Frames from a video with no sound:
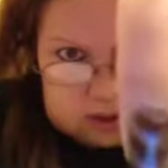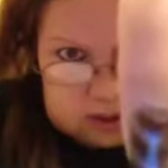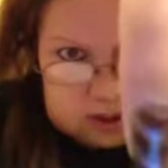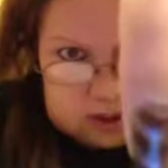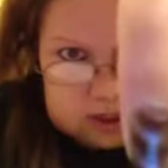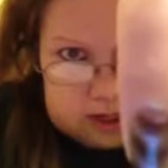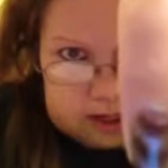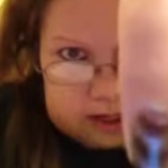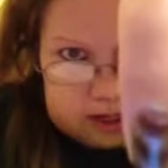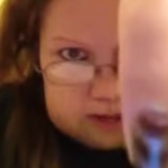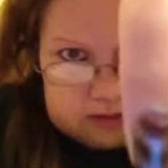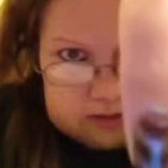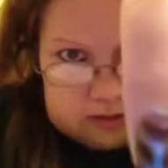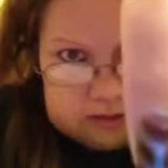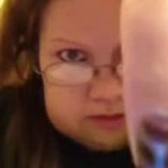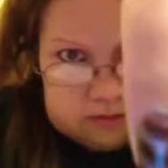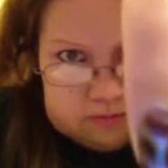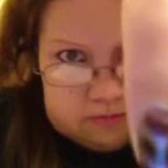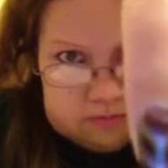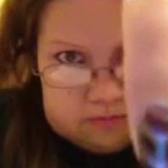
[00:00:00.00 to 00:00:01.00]
that.
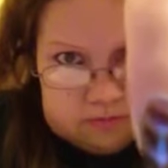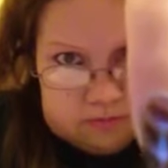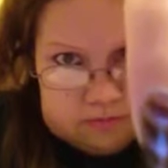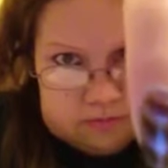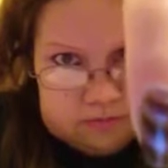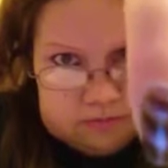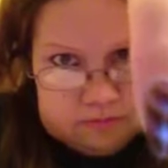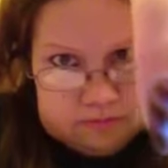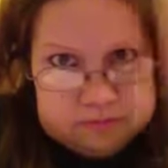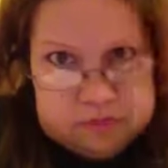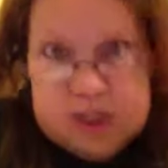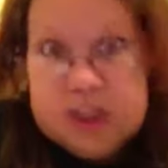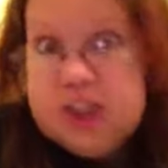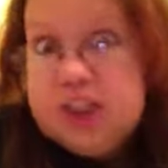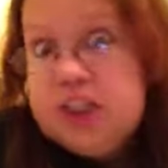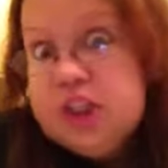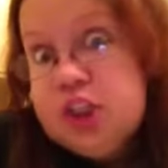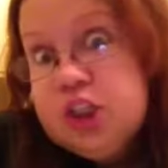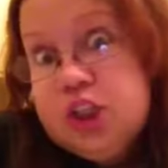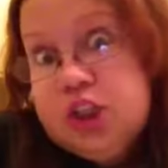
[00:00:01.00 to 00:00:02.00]

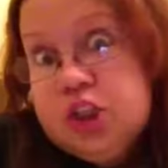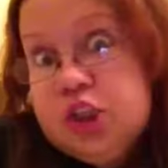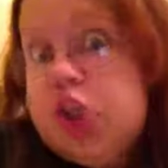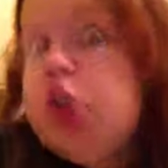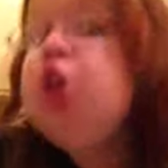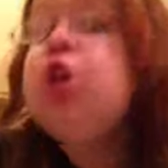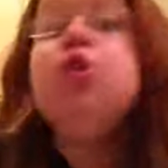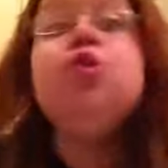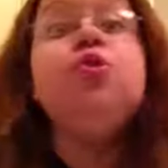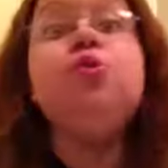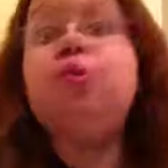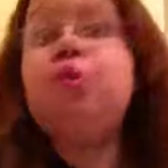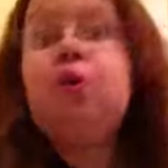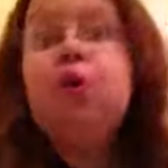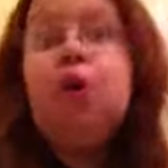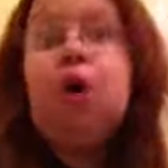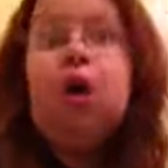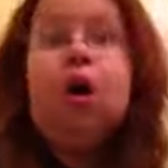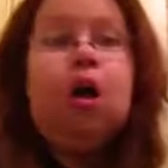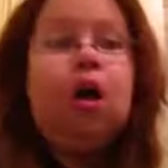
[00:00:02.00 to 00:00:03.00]
It's
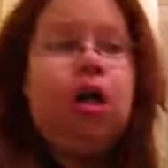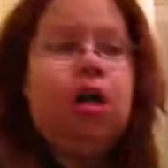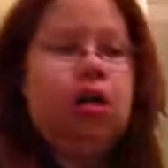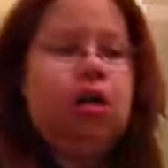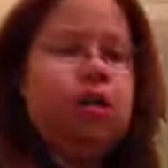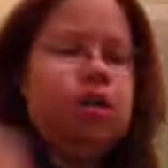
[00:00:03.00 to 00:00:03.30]
cool.